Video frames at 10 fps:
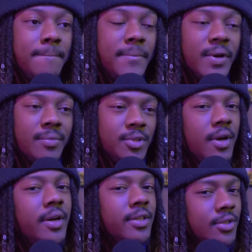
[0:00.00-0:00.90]
But I'm
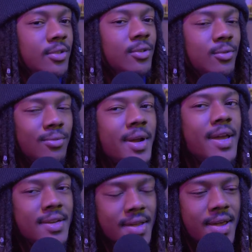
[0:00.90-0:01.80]
talking to you
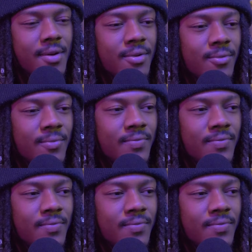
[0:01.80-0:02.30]
right now.